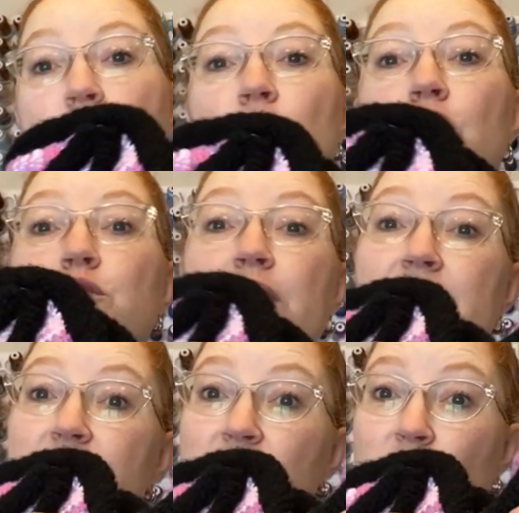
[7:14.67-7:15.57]
Her
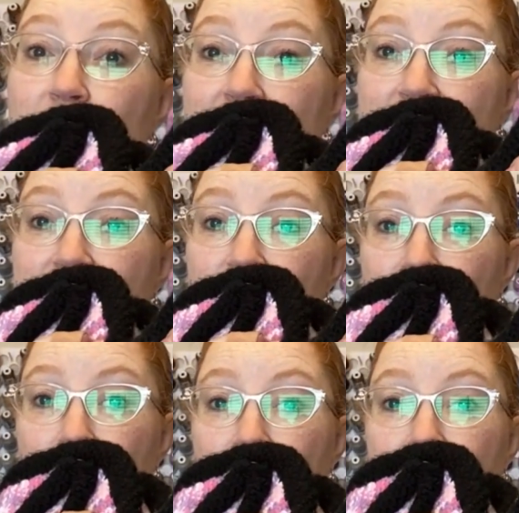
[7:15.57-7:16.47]
wings, sorry, this is a
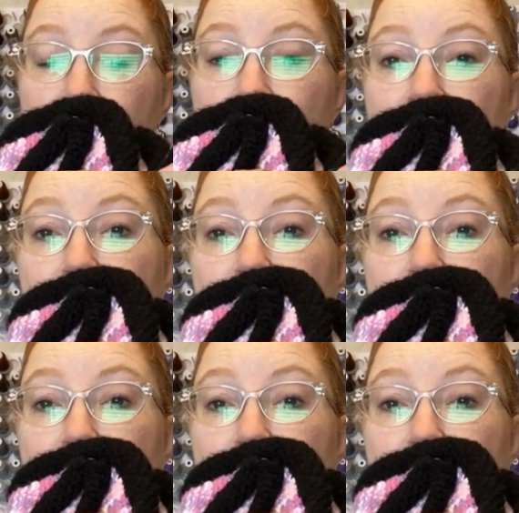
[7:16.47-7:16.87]
girl.